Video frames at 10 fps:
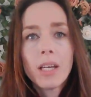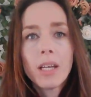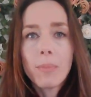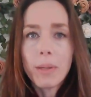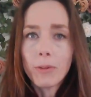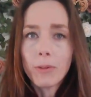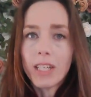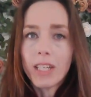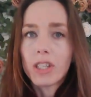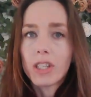My
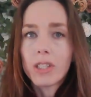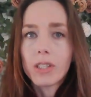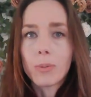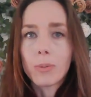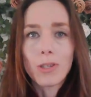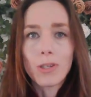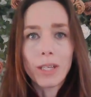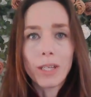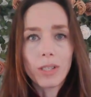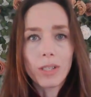motivation to pursue
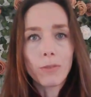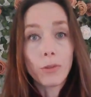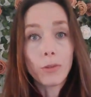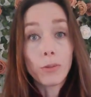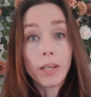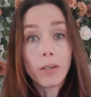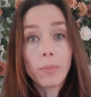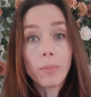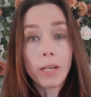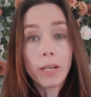my dream of owning
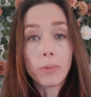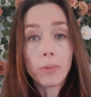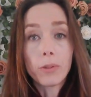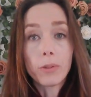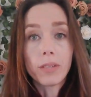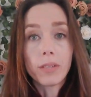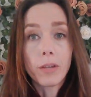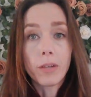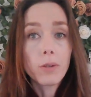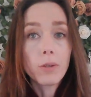my own lucrative
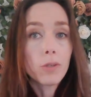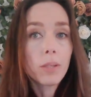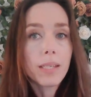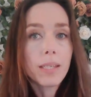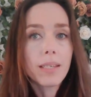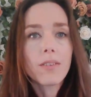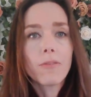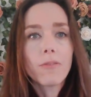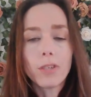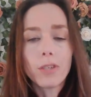health coaching business
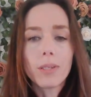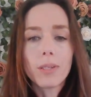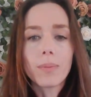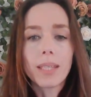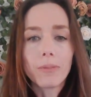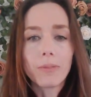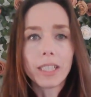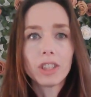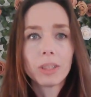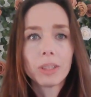feels within
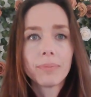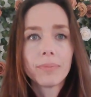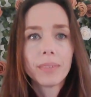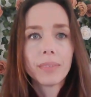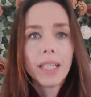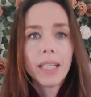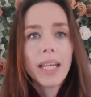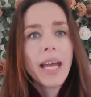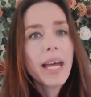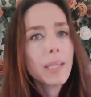reach.
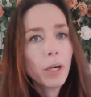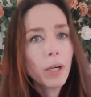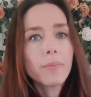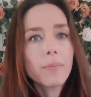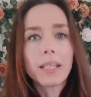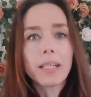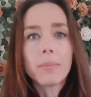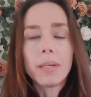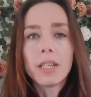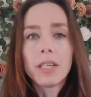As part of my
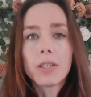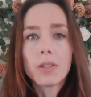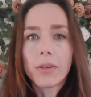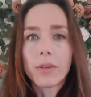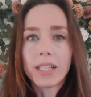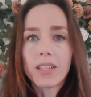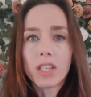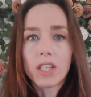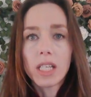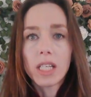commitment to growing this
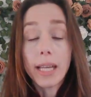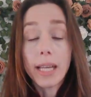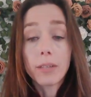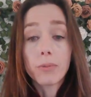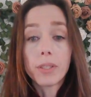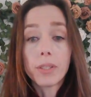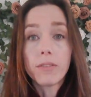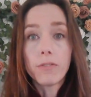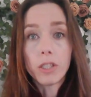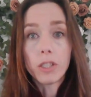vision, I enrolled in
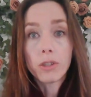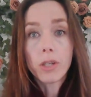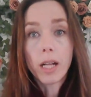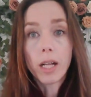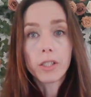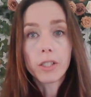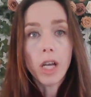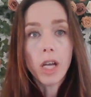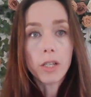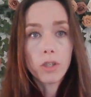the Venture College
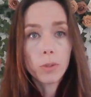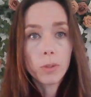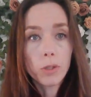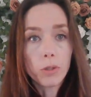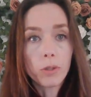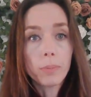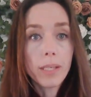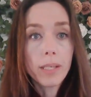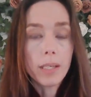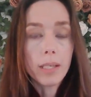Entrepreneurial
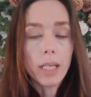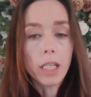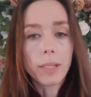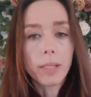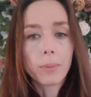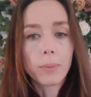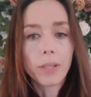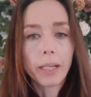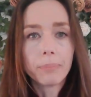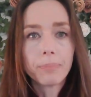Business Incubator
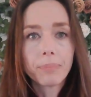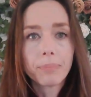Program.